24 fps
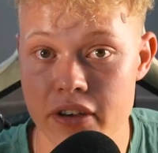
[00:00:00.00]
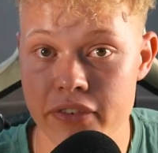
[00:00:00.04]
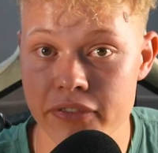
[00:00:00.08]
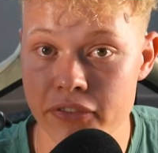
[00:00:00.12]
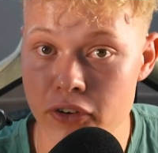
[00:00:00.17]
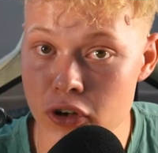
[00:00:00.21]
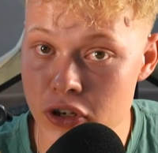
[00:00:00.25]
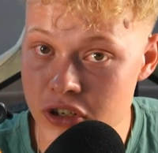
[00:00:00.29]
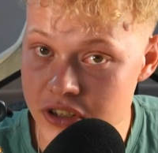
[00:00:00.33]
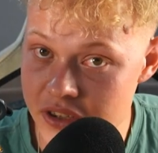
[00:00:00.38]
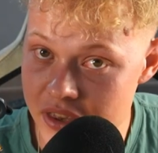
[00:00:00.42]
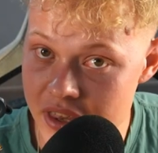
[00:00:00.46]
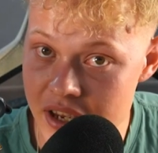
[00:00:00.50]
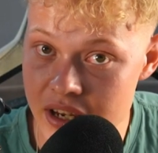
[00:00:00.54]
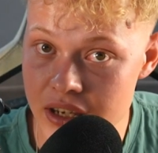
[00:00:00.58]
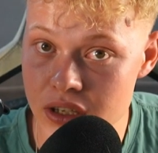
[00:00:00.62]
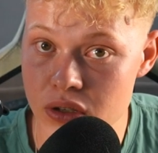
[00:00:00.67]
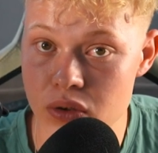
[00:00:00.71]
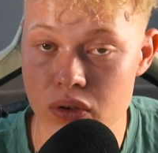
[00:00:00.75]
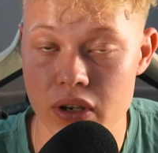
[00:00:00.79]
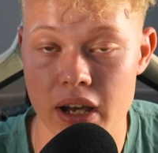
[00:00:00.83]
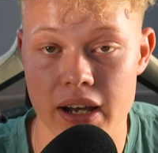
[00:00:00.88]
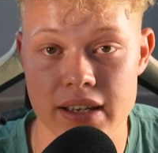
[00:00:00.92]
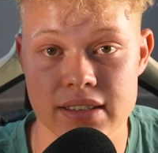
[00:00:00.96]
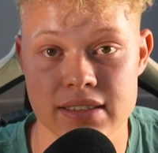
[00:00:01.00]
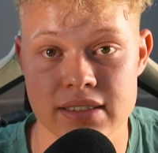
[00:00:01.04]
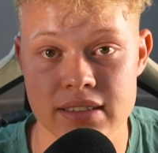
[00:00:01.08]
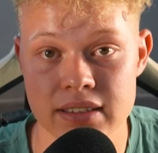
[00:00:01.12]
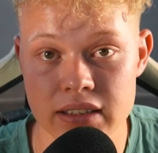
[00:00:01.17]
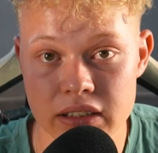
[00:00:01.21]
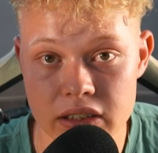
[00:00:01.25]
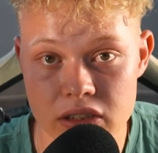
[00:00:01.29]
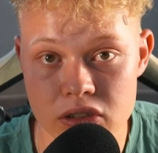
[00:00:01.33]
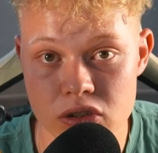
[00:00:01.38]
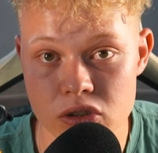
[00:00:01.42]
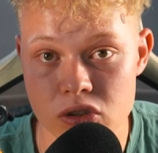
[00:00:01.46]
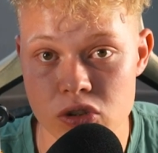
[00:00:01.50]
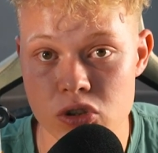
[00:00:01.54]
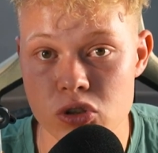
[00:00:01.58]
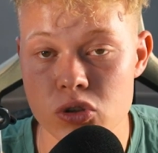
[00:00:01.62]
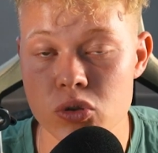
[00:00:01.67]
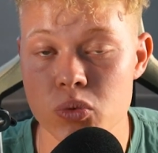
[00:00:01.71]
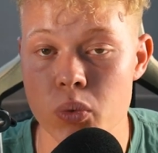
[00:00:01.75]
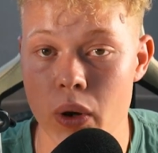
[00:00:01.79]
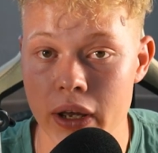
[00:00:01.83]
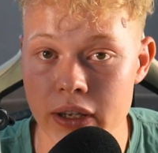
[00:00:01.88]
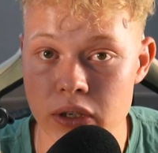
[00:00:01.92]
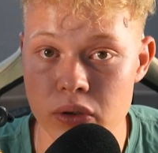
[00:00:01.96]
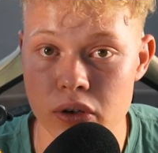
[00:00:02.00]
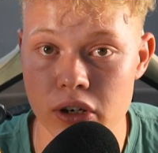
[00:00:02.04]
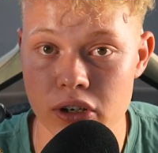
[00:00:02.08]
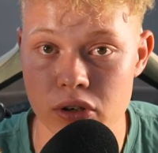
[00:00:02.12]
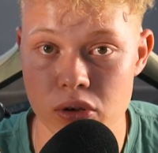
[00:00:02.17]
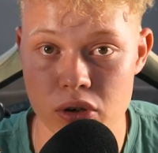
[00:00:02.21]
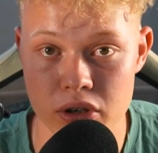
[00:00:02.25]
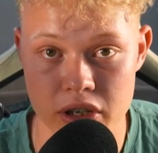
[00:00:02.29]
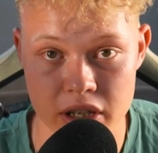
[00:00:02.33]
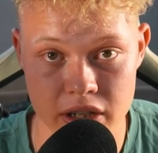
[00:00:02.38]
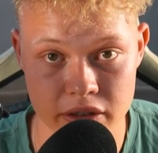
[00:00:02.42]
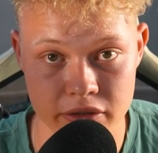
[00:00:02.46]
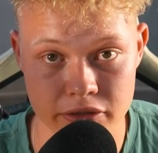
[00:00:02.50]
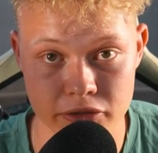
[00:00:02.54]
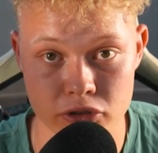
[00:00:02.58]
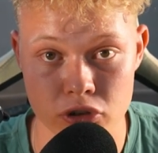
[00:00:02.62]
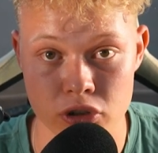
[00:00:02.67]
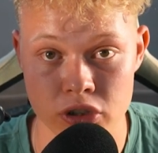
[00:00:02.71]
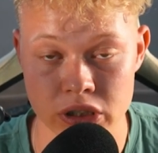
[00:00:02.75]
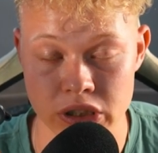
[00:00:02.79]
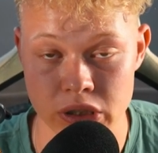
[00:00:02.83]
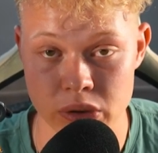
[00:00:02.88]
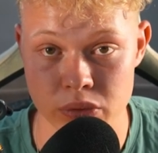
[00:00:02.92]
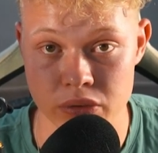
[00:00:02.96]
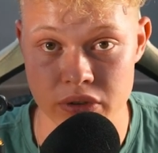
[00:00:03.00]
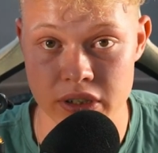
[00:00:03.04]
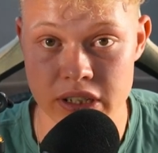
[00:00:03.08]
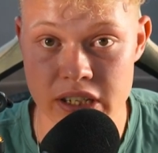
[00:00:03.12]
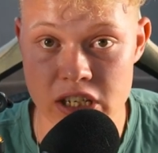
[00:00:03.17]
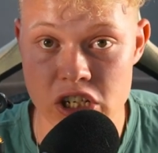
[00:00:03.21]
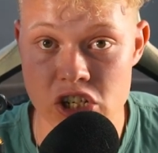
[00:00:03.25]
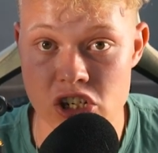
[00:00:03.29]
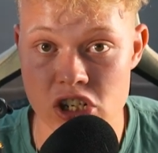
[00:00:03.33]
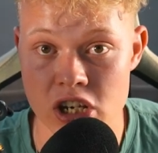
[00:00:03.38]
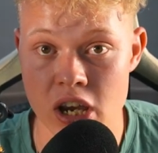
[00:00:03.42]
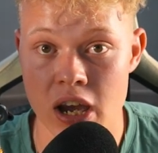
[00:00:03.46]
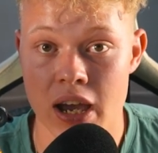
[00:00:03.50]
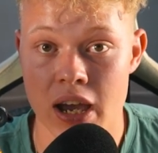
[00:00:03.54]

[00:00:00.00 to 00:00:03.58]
the first thing you guys need to do when you are looking for a new niche